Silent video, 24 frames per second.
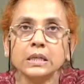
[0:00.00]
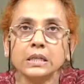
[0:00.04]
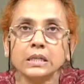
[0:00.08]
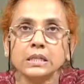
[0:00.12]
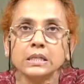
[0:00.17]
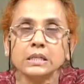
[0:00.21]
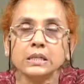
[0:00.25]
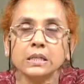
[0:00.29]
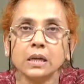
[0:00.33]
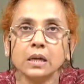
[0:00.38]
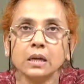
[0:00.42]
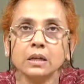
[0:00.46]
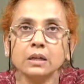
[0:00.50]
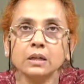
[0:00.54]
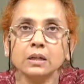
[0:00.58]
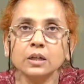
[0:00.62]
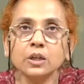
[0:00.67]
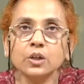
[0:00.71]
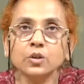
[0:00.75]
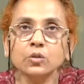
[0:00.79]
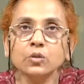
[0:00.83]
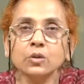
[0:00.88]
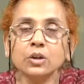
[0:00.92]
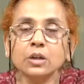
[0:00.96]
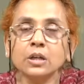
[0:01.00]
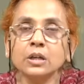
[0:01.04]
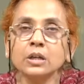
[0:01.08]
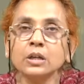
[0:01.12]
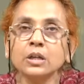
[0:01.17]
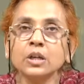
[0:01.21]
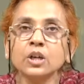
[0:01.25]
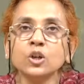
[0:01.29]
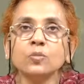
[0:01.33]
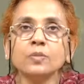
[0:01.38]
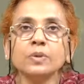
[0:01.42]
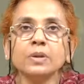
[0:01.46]
is the new
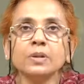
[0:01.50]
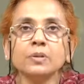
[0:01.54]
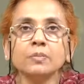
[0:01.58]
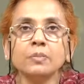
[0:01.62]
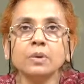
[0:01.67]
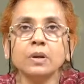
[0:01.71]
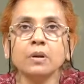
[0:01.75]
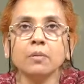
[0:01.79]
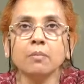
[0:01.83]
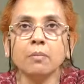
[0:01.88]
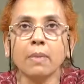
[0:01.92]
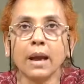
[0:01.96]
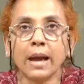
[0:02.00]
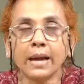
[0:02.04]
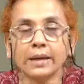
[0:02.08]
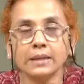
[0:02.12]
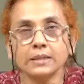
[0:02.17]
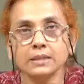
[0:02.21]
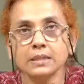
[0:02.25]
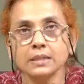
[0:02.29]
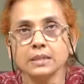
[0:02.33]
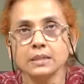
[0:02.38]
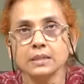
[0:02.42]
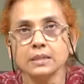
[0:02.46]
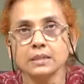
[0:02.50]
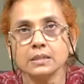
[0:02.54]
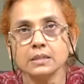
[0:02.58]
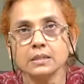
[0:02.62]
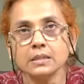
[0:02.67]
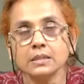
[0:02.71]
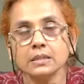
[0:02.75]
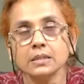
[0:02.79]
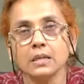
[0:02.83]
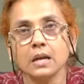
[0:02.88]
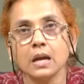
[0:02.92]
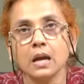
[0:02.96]
innumerable
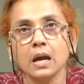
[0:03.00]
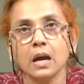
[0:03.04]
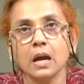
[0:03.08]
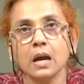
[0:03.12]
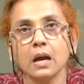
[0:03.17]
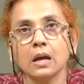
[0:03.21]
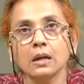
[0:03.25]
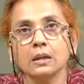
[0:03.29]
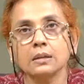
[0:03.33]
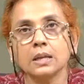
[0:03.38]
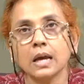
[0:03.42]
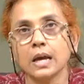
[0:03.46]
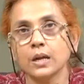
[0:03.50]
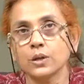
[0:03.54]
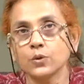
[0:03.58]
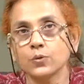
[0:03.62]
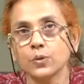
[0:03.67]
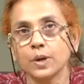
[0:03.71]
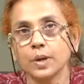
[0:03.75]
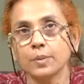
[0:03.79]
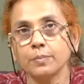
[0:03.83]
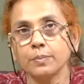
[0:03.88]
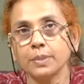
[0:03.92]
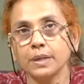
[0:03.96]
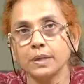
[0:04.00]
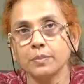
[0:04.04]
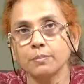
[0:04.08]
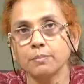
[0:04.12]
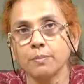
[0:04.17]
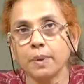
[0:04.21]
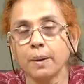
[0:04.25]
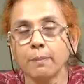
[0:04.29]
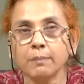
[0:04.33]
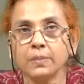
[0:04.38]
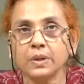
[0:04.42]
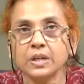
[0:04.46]
magazines uh, that were being
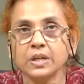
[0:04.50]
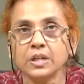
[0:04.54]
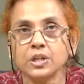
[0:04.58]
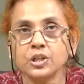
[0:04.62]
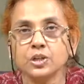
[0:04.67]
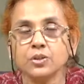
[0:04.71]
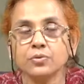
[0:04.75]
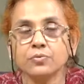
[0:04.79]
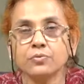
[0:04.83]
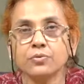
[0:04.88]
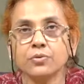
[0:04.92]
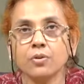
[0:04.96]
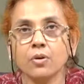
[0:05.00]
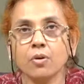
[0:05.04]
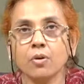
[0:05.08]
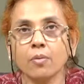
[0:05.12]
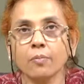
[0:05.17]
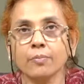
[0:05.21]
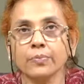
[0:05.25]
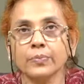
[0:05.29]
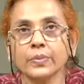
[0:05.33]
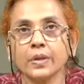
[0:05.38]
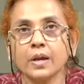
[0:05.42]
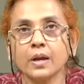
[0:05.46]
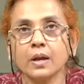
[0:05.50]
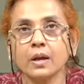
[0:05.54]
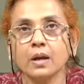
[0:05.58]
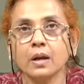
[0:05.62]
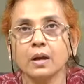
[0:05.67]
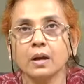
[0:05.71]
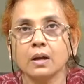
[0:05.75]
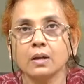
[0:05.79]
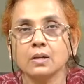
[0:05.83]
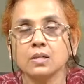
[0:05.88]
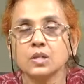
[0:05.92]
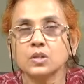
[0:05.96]
published from
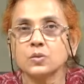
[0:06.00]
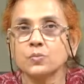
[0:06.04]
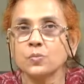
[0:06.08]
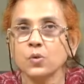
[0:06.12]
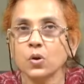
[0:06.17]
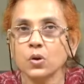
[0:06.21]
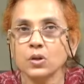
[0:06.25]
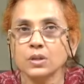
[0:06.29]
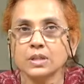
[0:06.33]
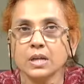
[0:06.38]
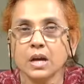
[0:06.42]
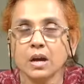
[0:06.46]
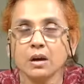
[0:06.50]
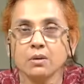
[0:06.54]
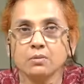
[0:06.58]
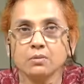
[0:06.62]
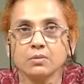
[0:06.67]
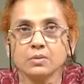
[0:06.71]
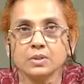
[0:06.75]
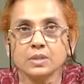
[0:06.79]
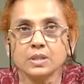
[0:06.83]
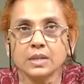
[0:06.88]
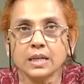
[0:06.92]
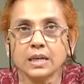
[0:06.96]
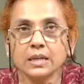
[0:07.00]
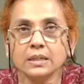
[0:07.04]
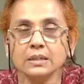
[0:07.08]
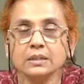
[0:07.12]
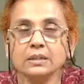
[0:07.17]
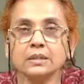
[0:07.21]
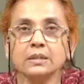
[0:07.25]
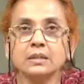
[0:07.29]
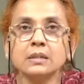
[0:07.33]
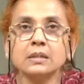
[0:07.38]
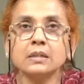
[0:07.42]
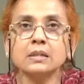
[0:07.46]
uh, small town
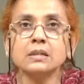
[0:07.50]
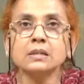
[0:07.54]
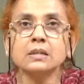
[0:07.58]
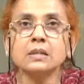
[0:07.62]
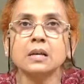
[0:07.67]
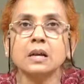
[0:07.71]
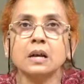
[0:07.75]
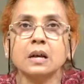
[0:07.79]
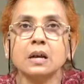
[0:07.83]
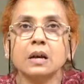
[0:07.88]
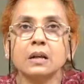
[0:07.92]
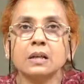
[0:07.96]
centers,